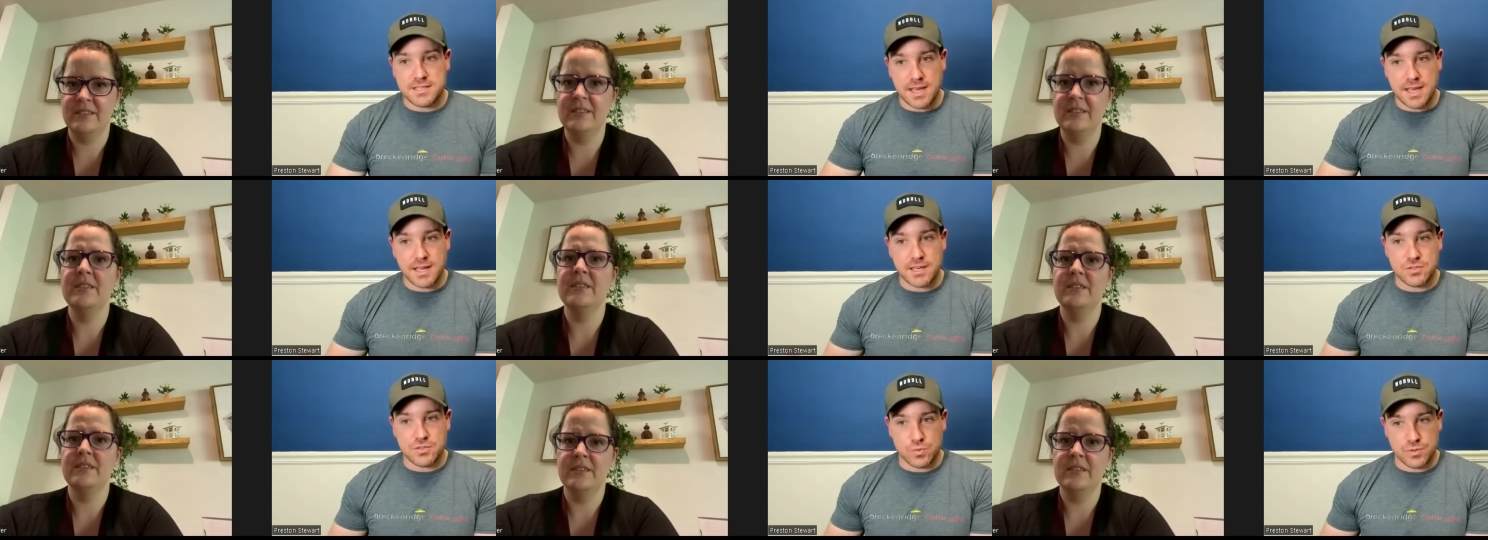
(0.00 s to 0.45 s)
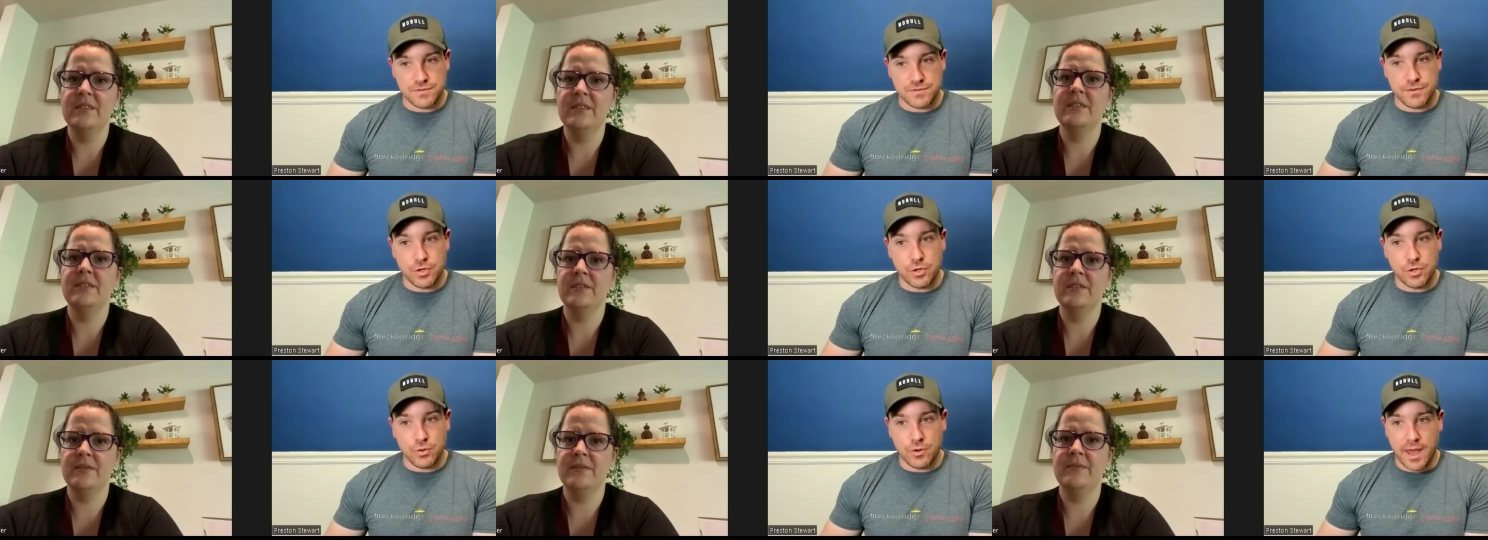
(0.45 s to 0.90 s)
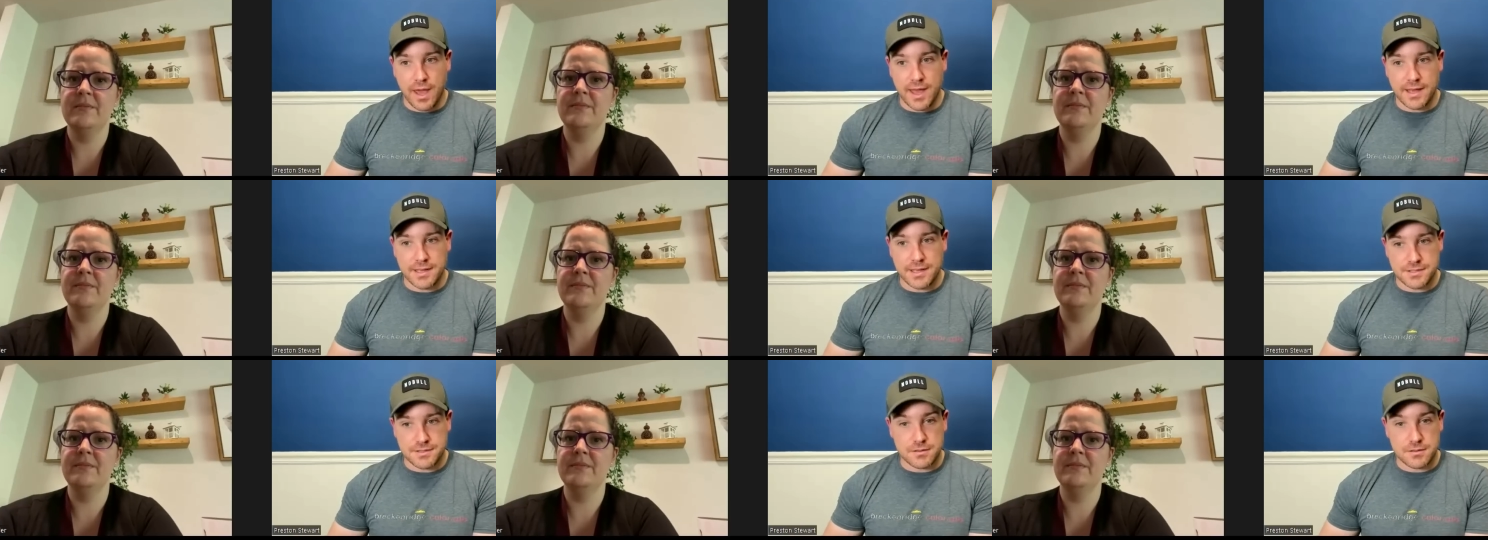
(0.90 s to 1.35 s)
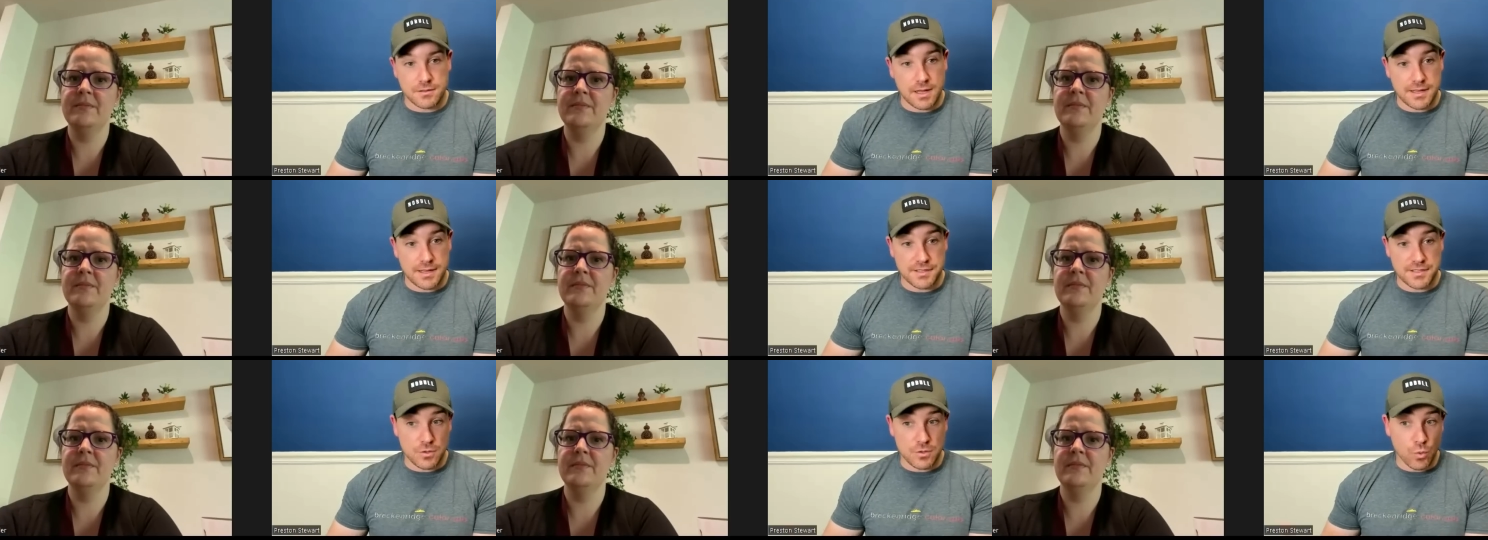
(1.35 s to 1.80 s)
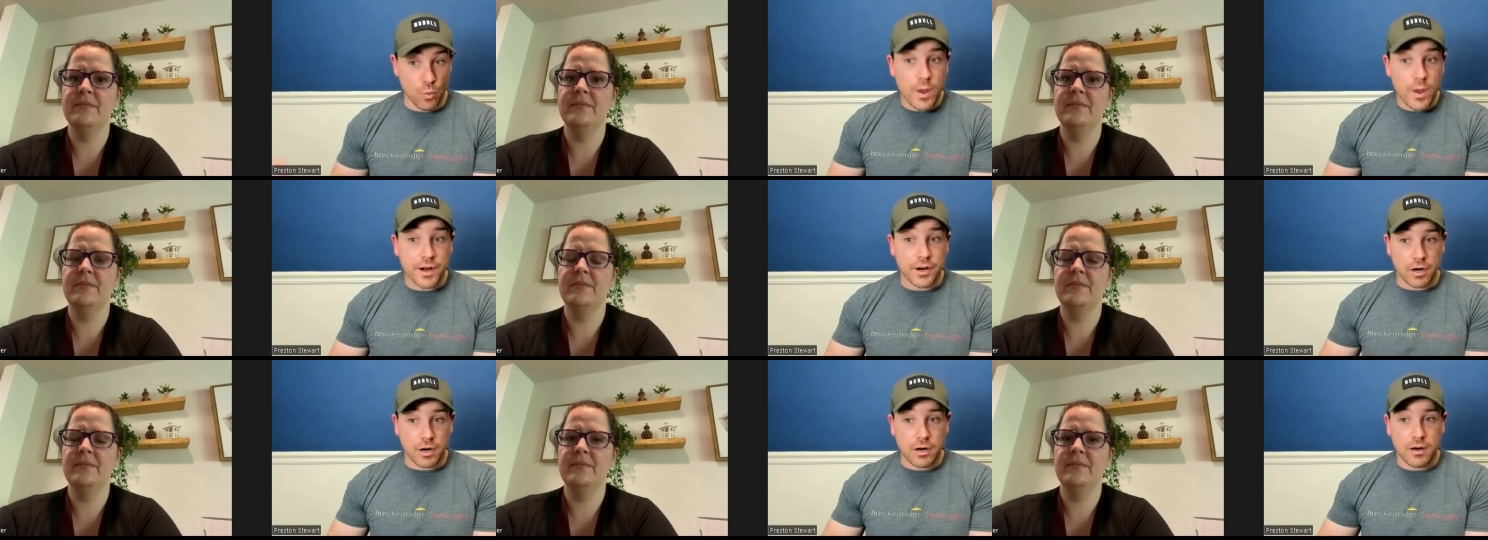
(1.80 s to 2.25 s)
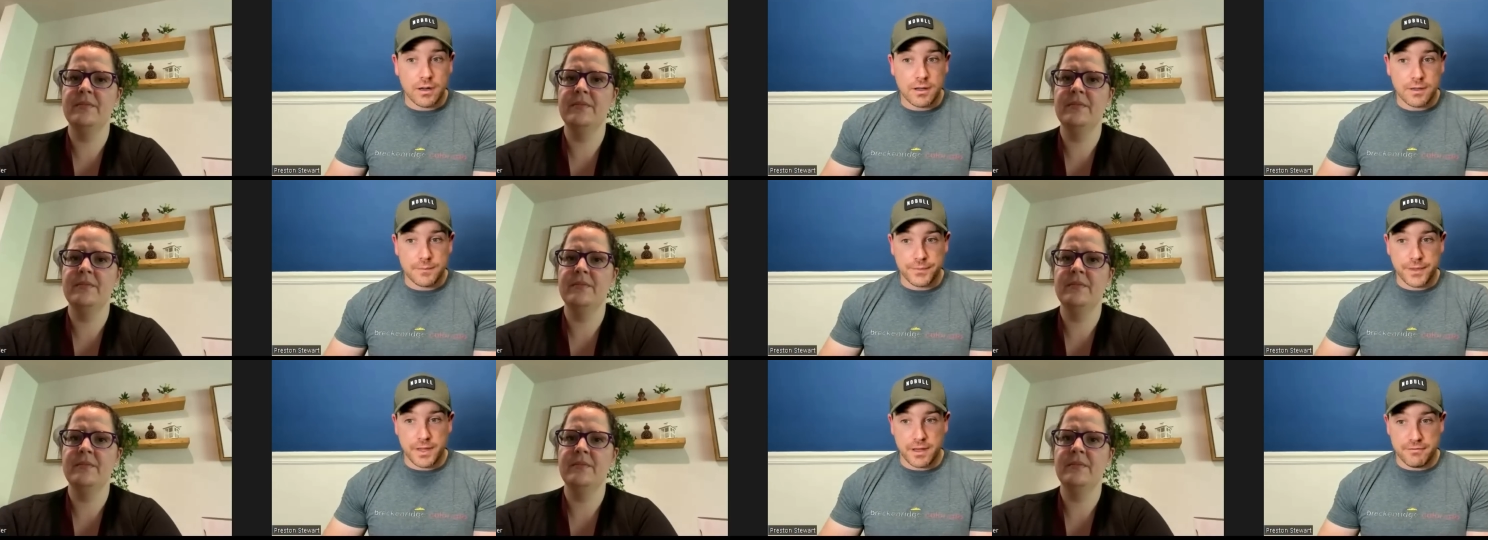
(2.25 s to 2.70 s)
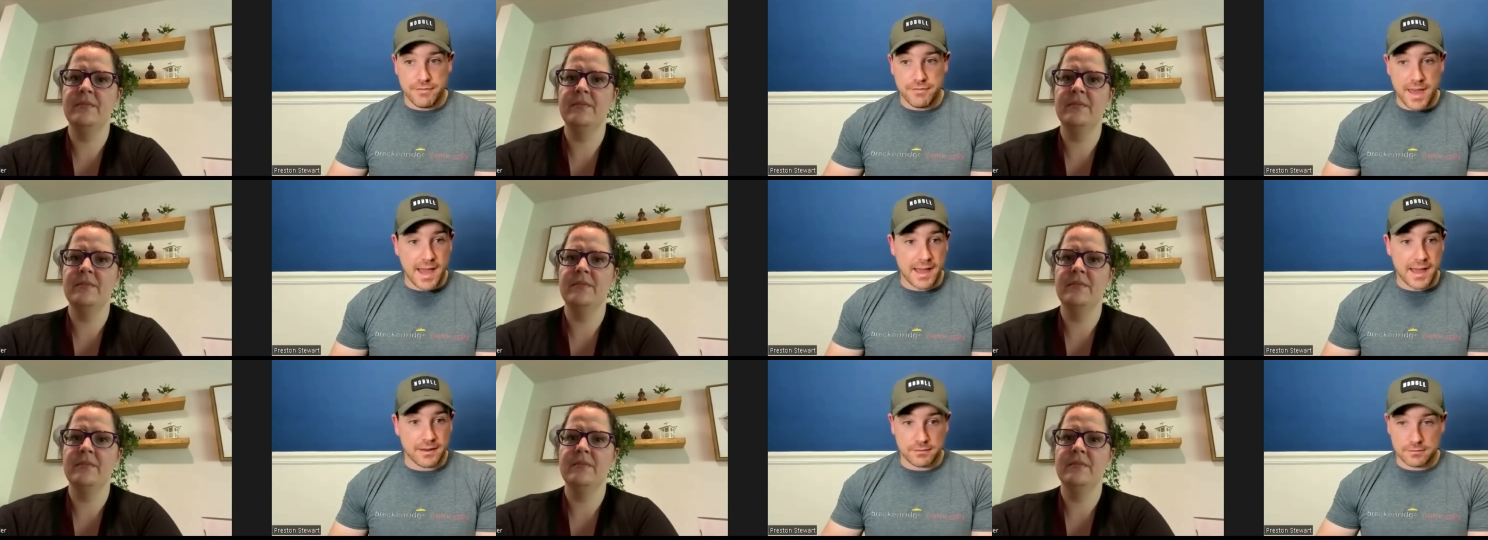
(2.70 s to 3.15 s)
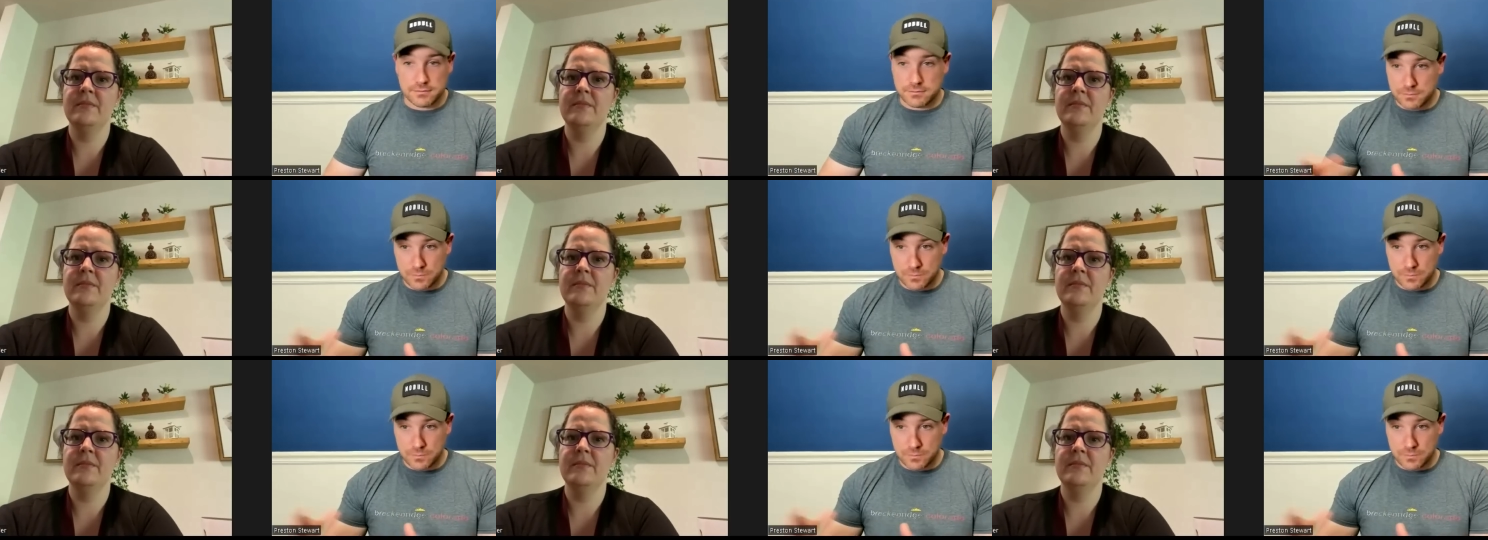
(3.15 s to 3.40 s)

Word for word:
Speaker 1: States was viewed as as the winner of that